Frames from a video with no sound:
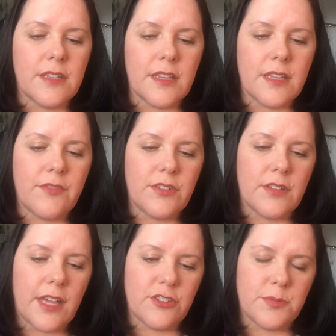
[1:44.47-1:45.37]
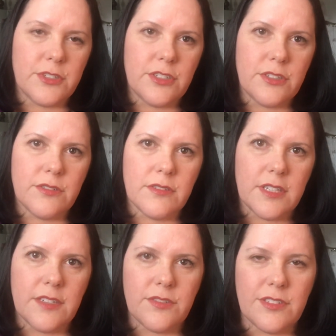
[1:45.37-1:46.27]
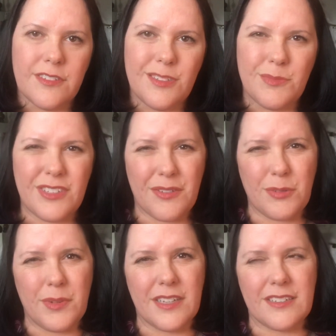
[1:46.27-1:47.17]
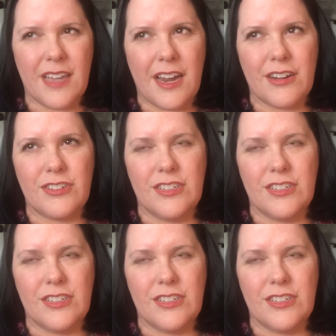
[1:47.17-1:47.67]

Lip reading: level Algebra 2 leaves some stuff to be desired,